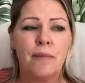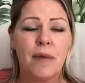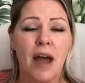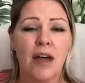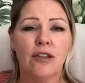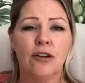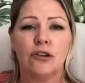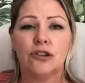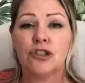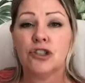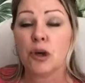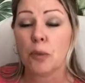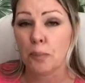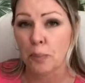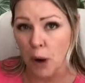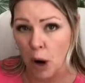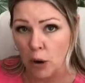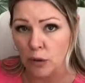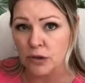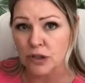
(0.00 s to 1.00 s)
and they're
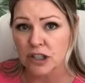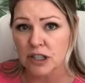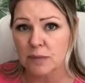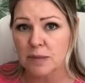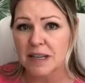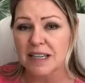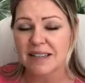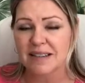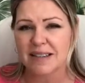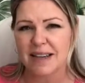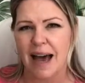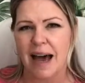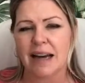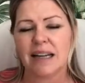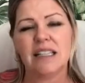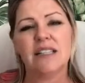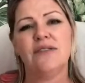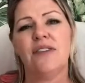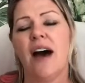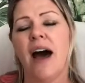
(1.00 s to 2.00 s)
supposed to be
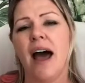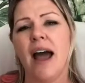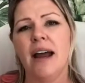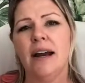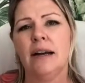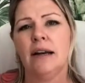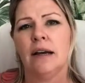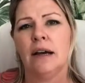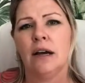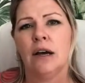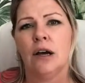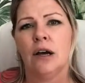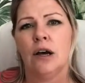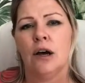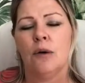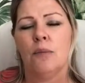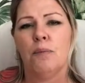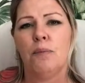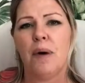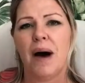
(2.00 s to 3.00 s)
satisfied,
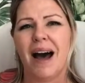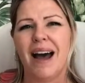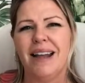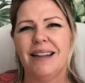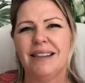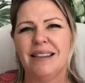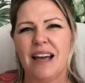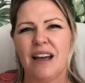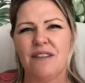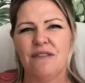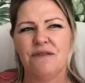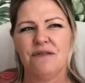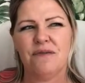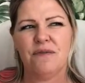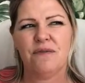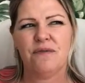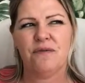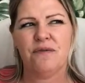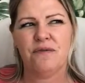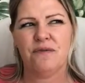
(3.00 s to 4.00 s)
but they
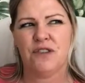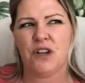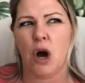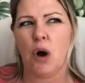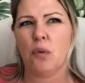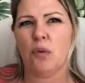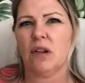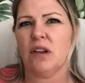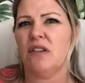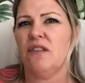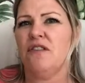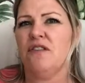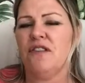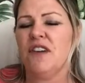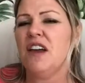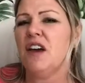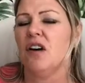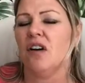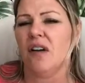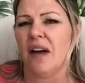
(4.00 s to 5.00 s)
don't really
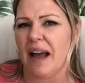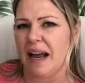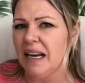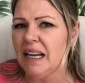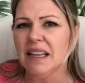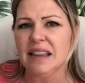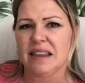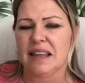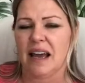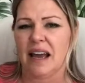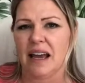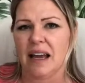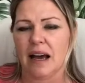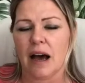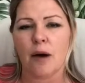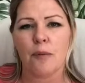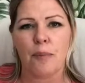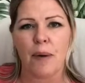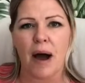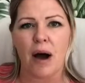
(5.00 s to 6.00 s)
feel anything
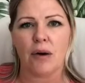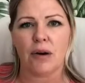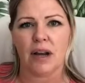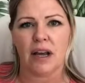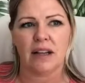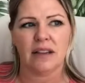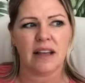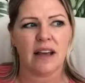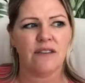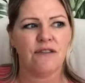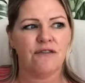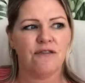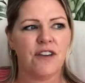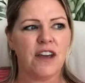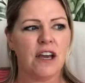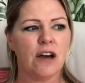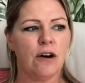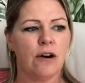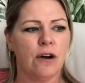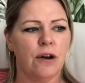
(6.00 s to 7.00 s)
about it. They
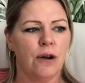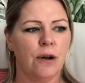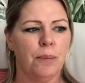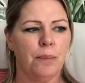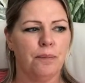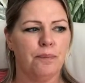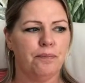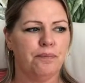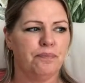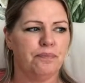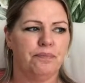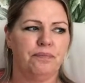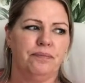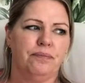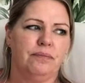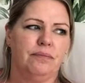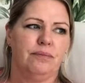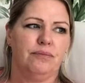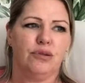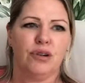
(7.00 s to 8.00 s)
feel
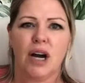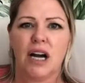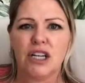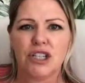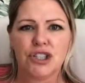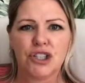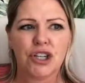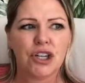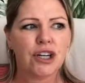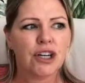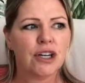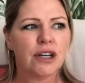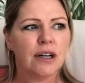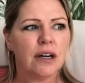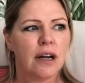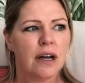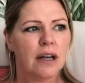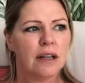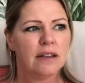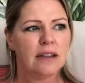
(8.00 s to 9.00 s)
pressure,
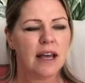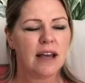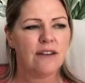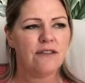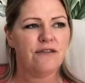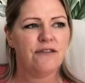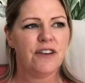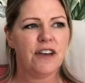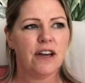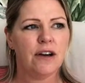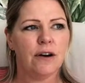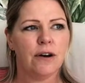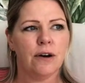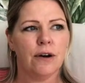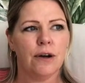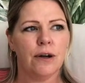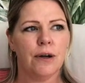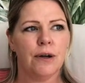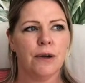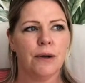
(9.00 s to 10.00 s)
they
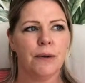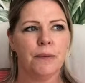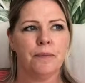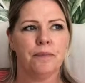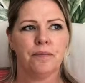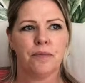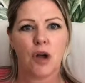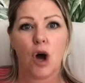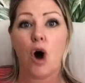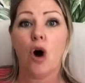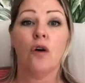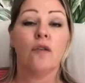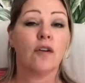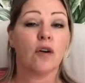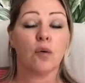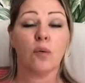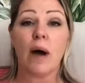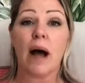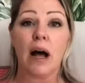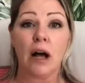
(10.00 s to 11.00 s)
feel
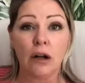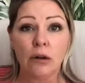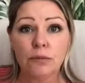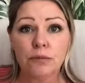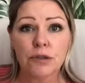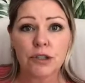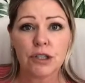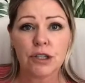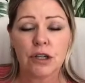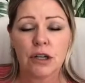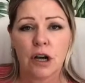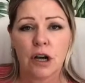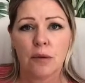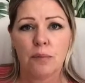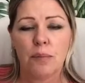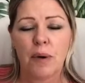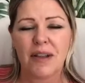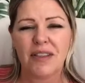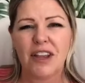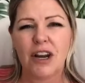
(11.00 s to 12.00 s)
overwhelmed,
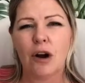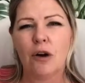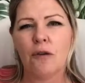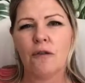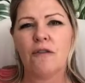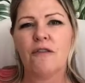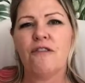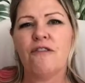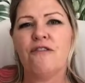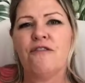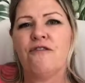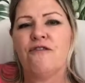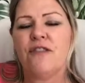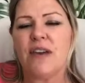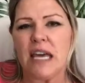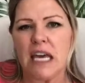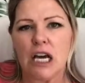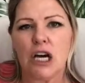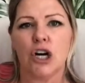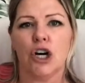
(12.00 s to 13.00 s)
but they don't
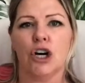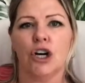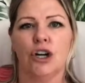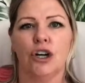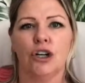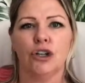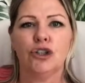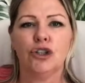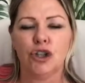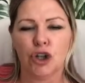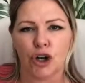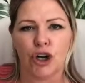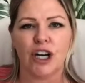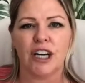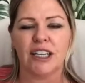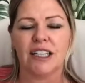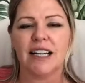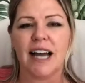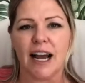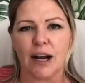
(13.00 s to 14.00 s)
feel
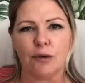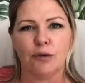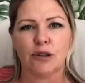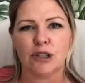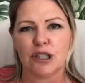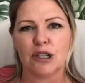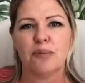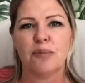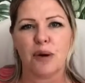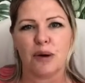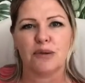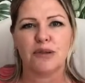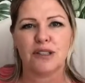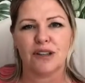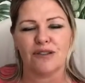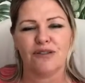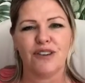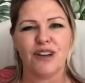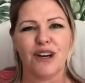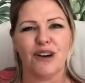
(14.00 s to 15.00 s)
good like we're supposed
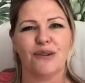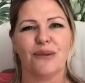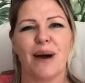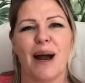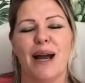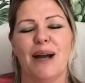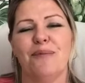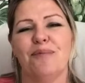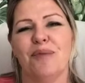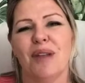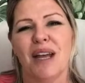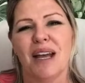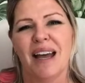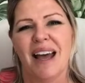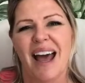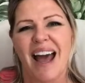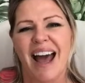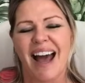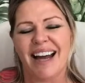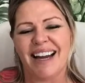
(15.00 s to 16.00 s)
to feel, right?
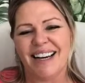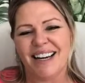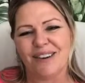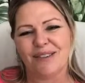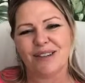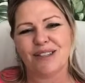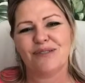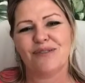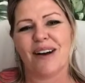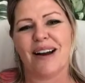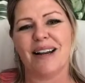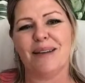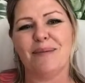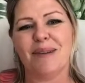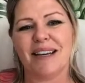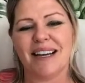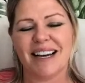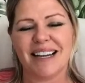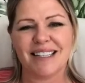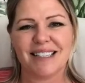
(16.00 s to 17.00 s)
And it was funny
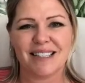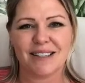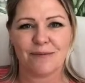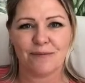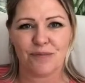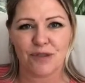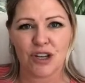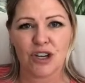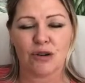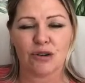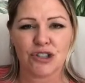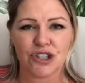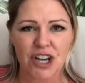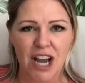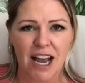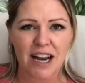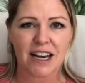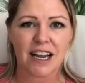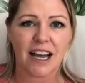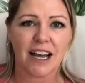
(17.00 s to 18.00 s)
because,
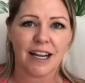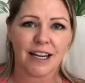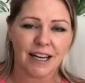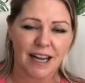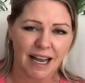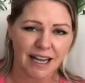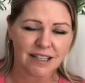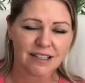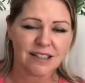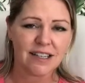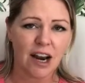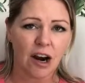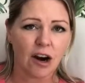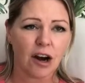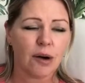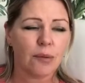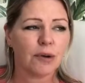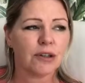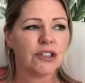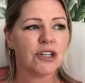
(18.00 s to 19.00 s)
Shanda and
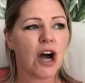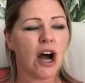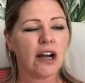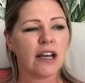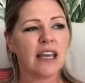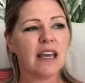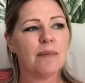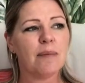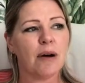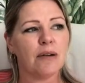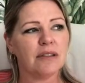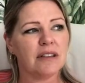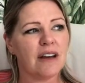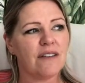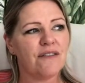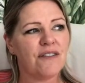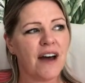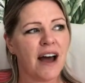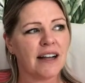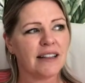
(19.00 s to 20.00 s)
Sarah were talking about
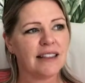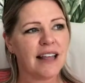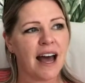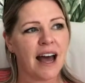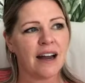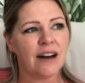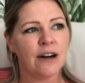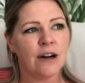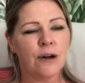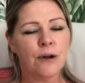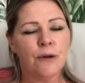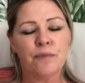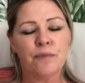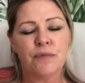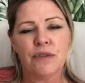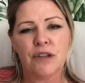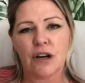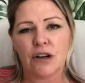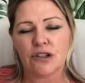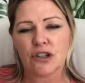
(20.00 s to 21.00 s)
the fact that
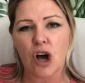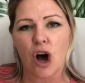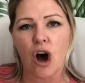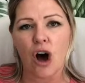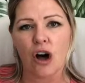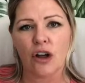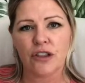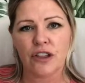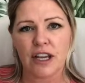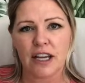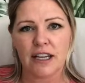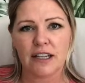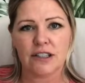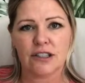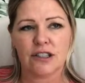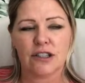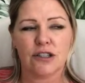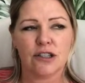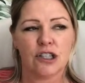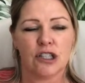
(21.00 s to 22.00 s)
there's all
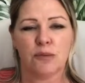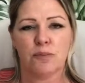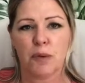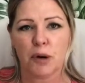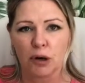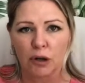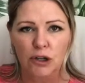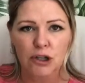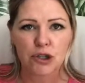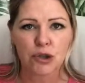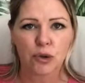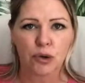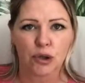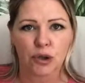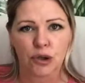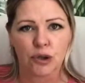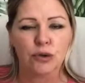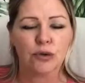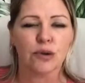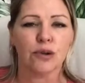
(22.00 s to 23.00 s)
these spiritual
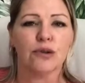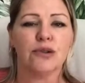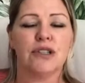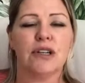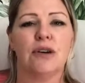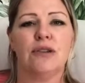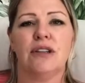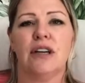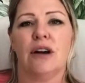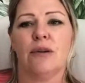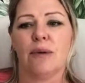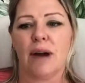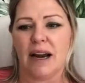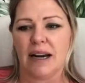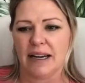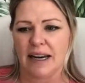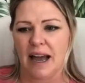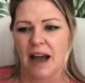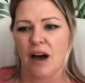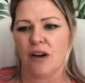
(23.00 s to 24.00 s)
gurus out there
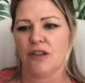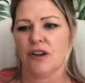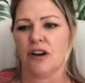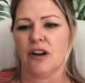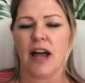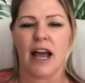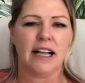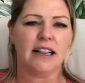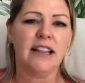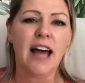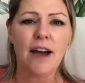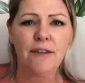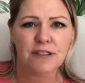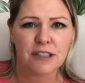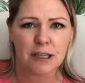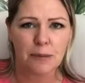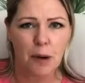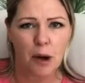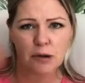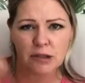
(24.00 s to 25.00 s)
right now that are like, life's
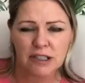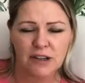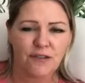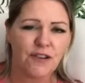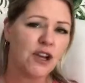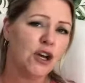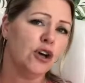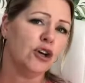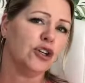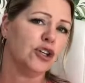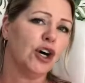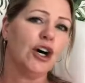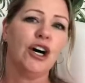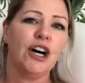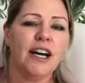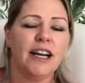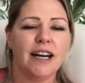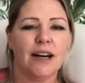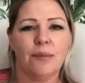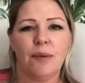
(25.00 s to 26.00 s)
supposed to feel
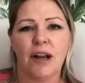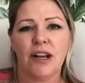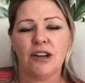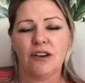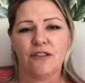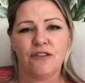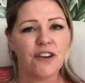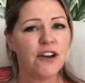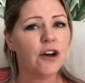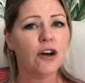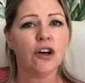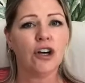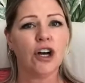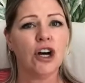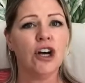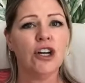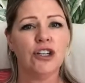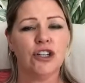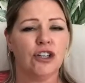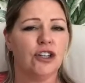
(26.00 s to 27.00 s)
good. And when you feel
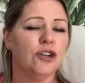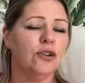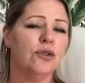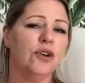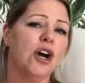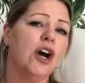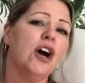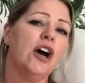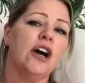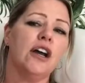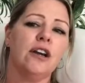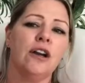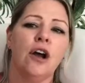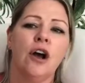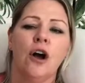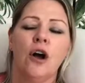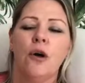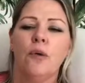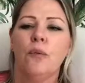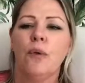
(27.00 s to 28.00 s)
good, you do good.
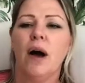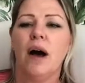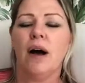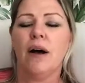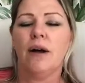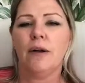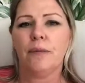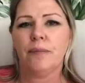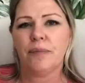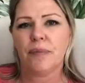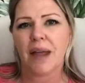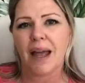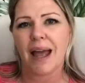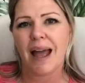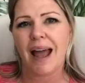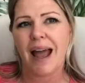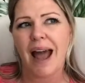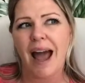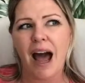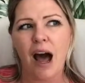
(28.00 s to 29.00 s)
Well,
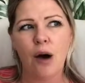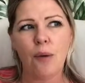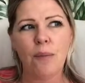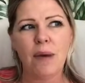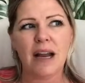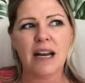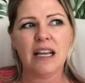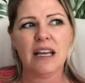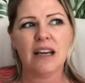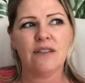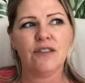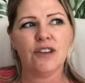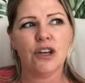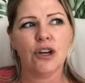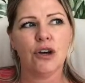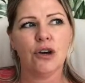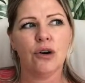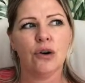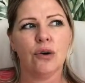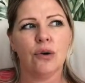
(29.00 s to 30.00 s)
how many of
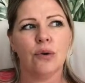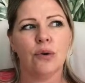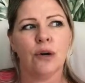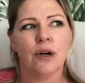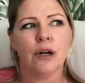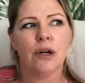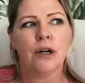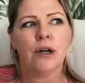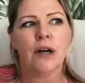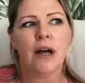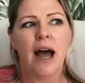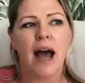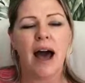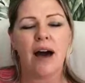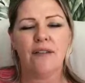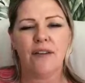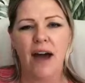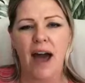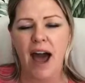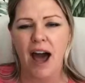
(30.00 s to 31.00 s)
you
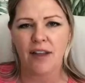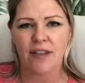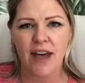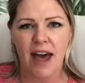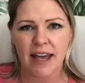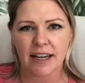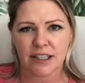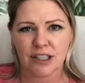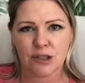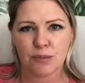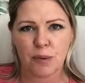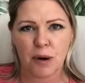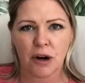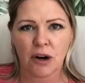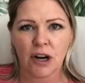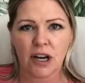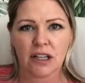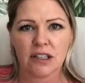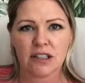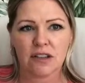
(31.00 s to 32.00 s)
have had that
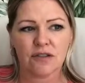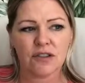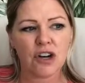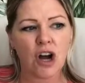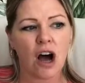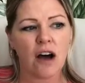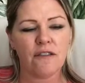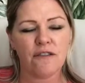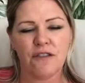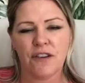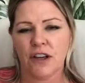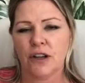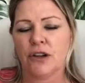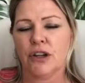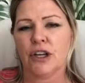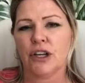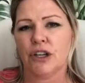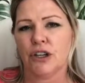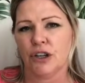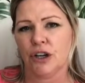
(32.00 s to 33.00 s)
experience of not
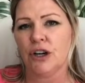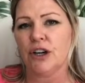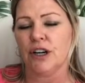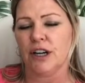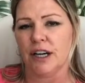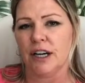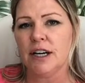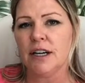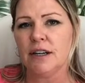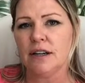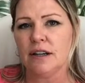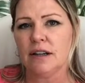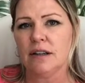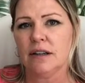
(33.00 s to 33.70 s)
feeling good?